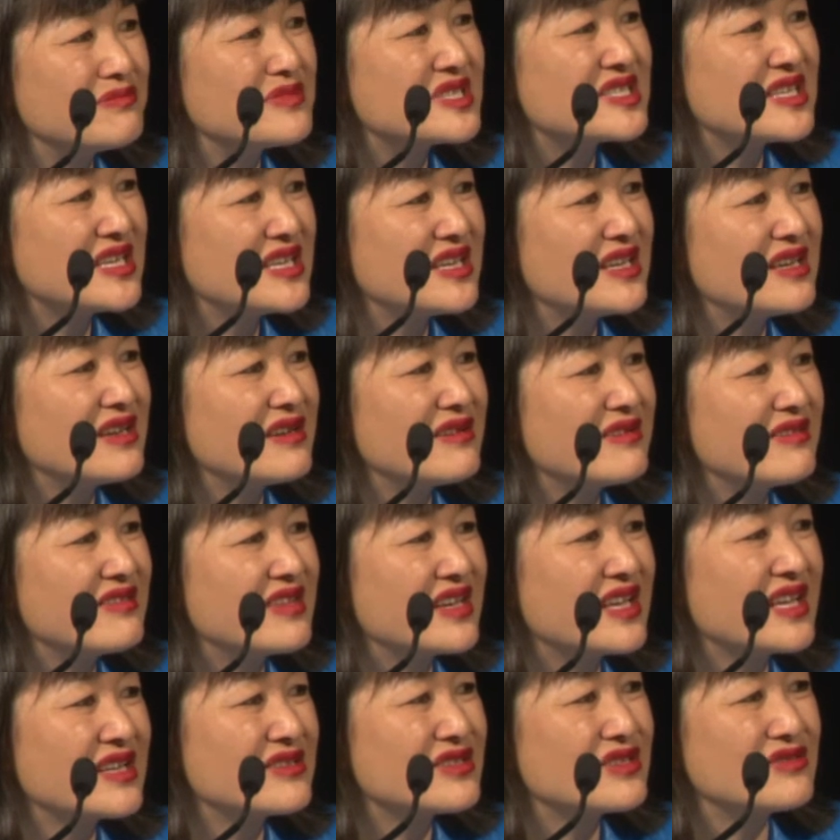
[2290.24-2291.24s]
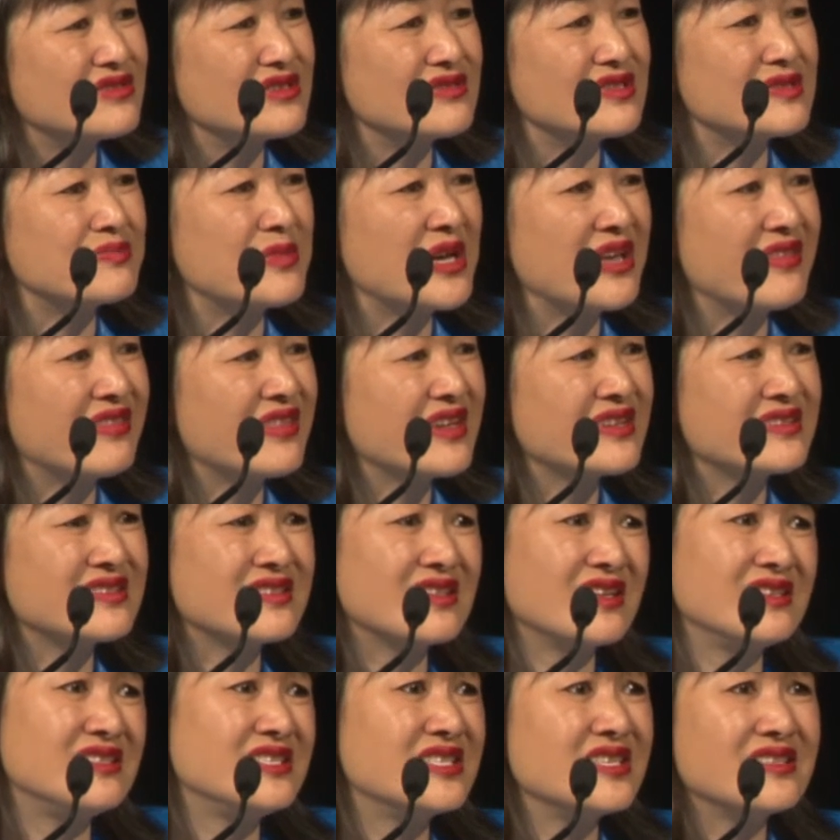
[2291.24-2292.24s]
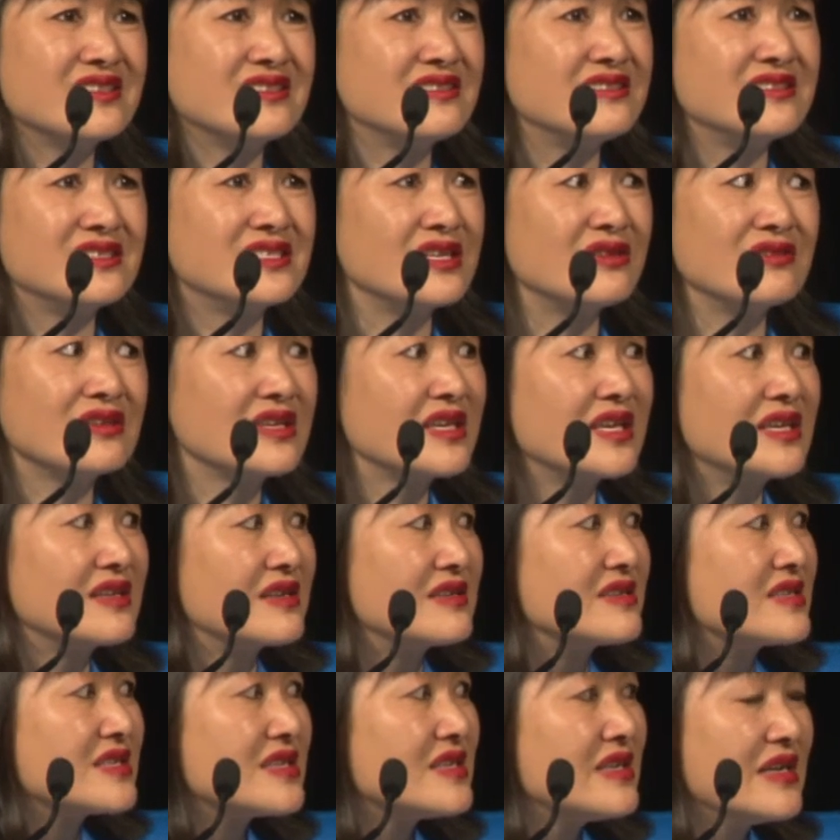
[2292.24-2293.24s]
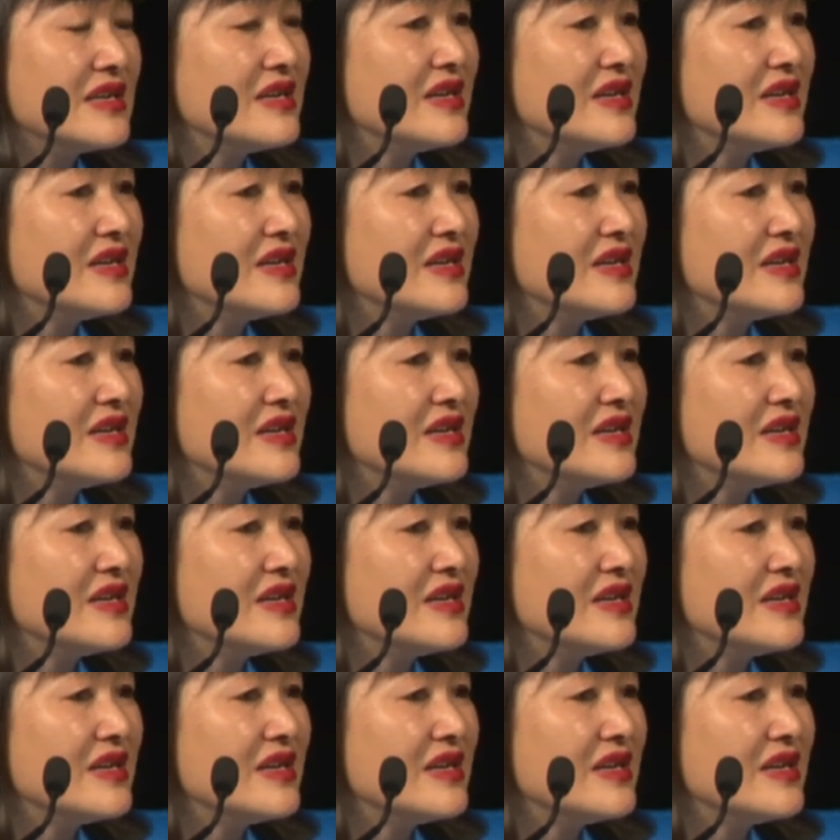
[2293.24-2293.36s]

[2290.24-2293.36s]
seeing the council do smart things. They just don't get it.